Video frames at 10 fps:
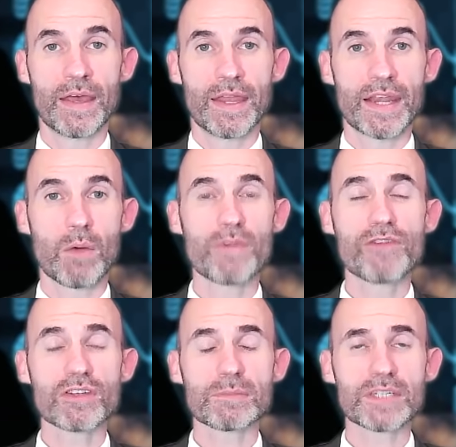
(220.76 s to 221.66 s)
Now, we've
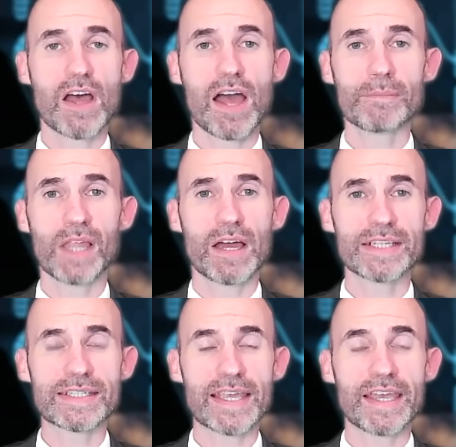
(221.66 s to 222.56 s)
got some
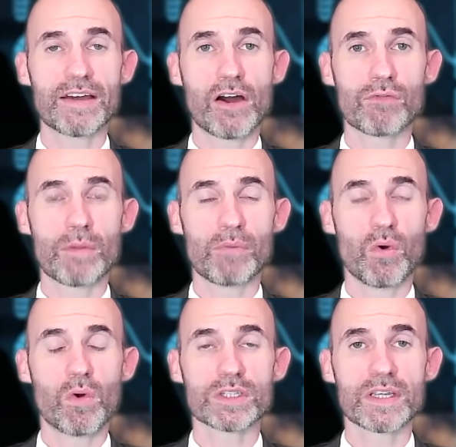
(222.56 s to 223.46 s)
timelines in our
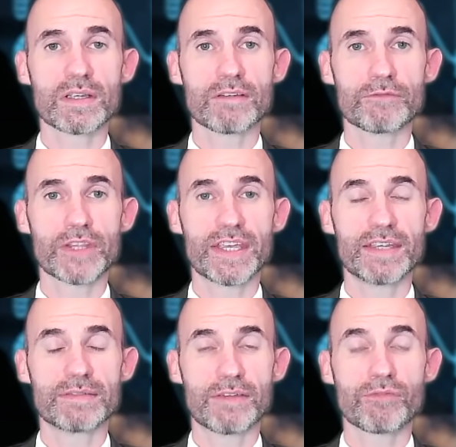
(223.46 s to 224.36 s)
report for the
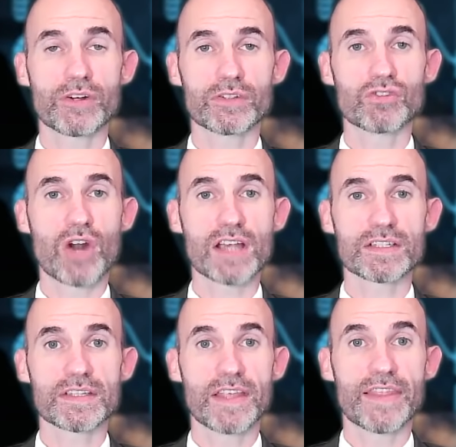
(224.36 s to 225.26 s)
different
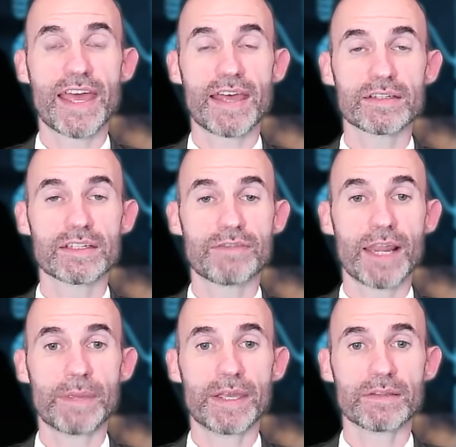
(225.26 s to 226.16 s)
drugs that they're
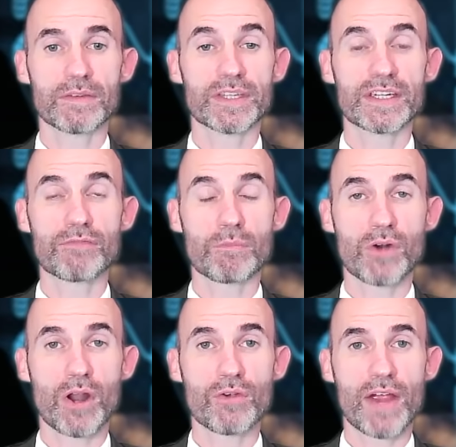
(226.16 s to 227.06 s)
developing or the different
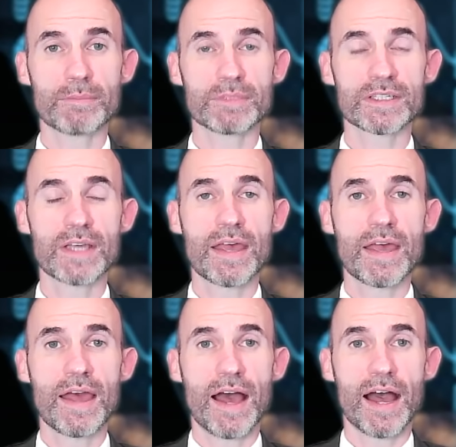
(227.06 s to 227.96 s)
programs.
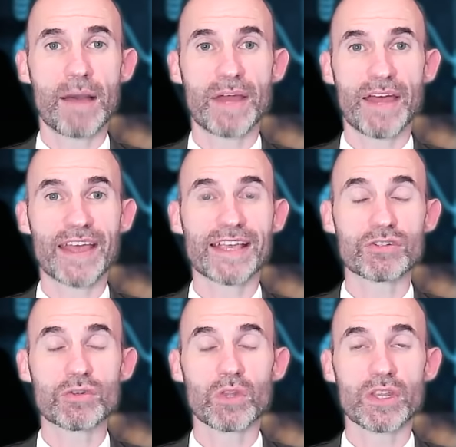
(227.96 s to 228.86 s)
Um, and that gives
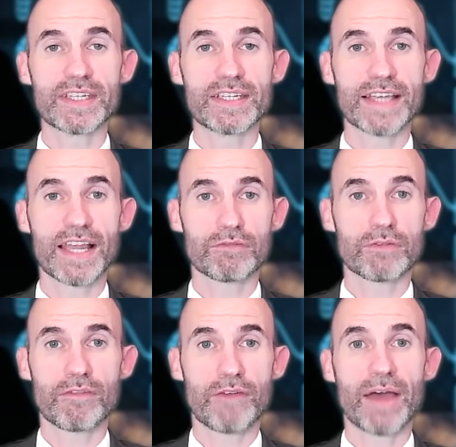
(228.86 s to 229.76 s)
you all the detail of,
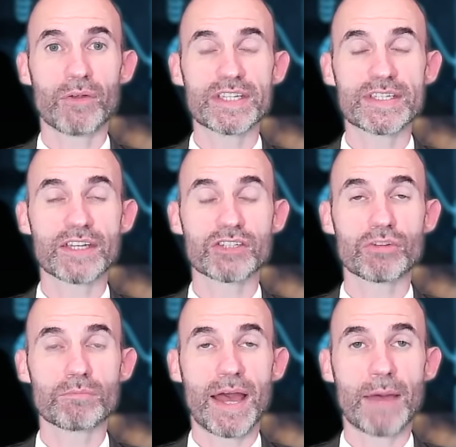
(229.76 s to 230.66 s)
of how these things
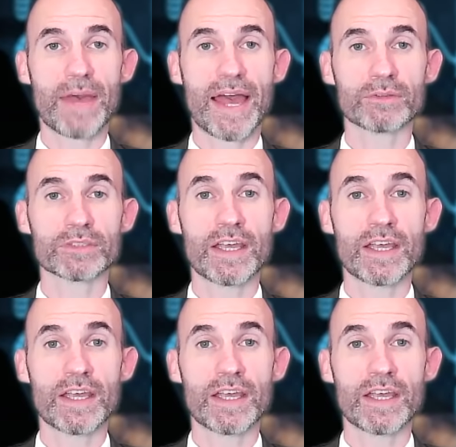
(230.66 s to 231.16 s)
should map out.